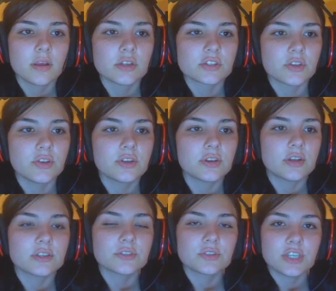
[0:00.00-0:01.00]
So you can
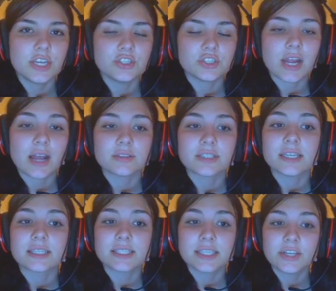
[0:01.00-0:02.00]
also change your house
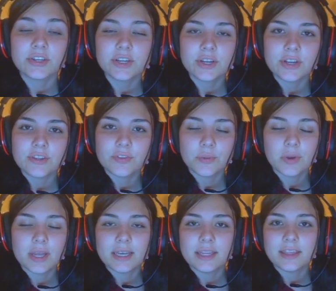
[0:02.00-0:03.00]
exterior if you
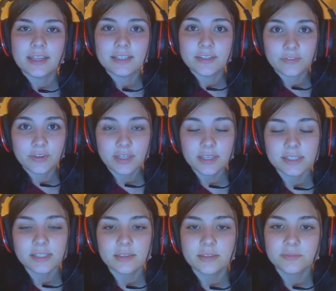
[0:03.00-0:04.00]
want anything
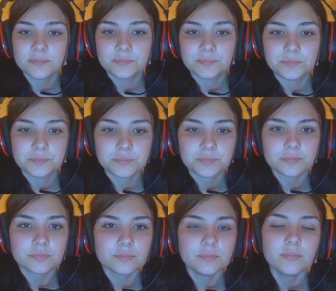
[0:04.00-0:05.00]
different.
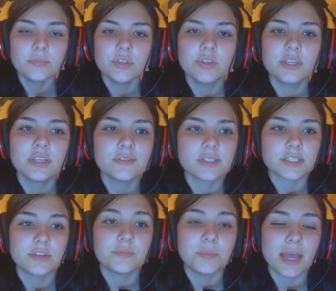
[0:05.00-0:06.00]
You can give
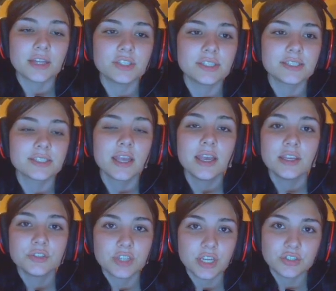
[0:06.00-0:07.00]
yourself badges,
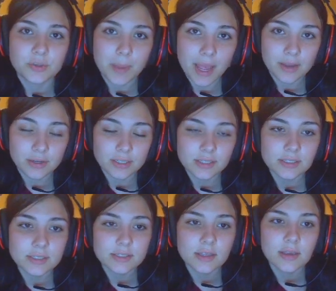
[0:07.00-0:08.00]
change your
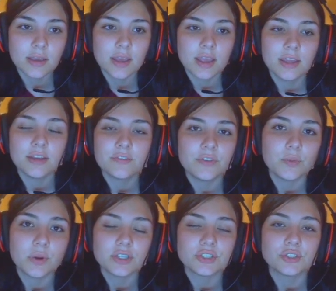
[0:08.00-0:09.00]
patterns, and if you
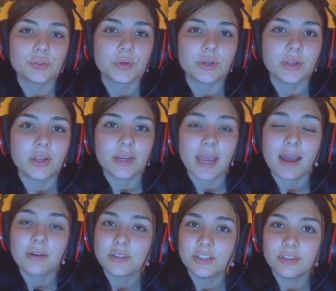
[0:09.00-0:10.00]
want a tutorial on how
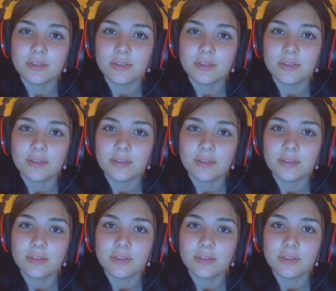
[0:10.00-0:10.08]
to do